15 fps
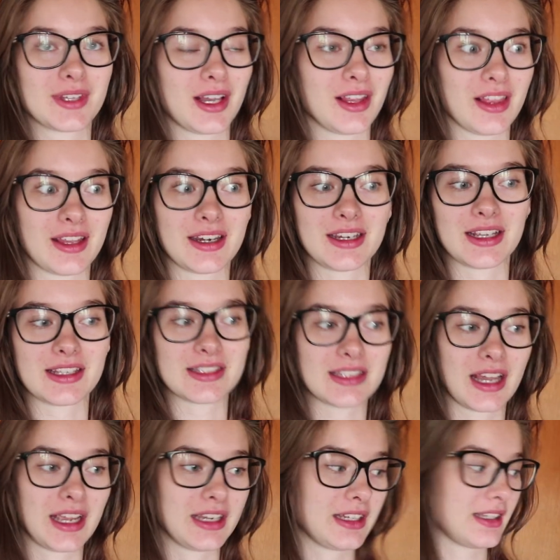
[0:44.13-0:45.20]
A lot of days
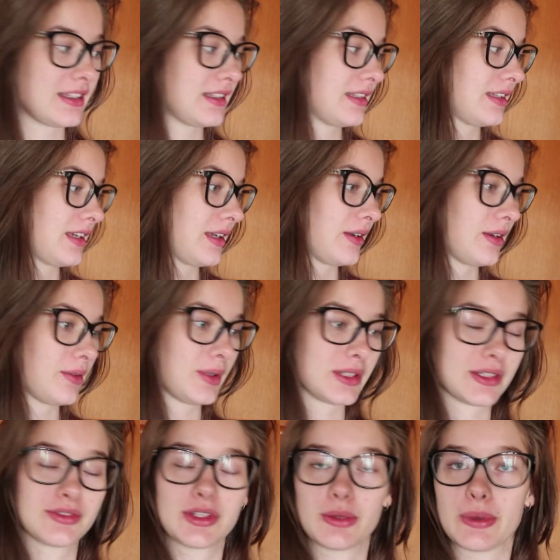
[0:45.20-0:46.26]
90s. It
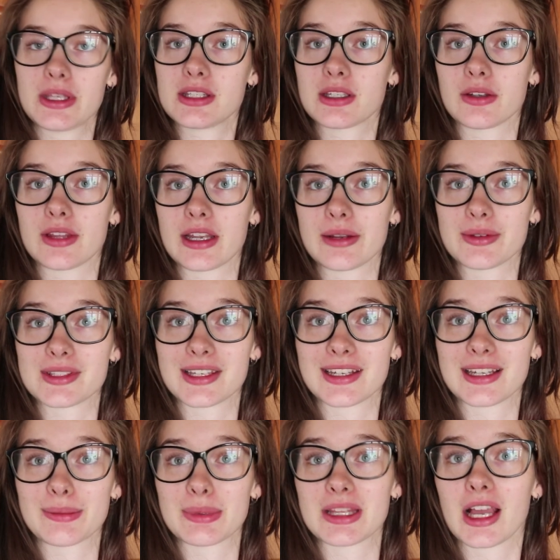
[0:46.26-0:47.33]
was a few weeks ago that it was
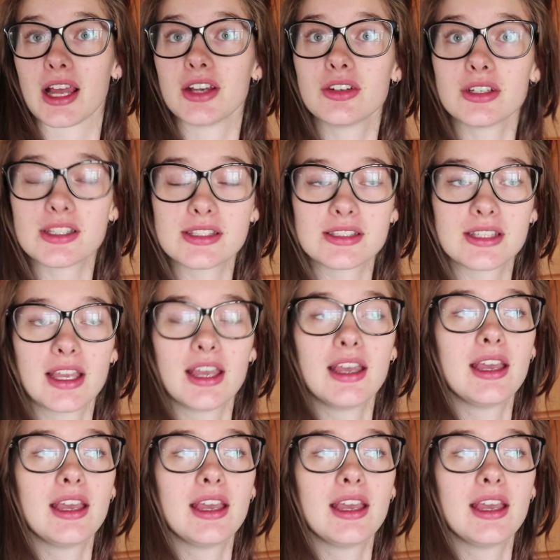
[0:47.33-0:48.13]
getting up in the hundreds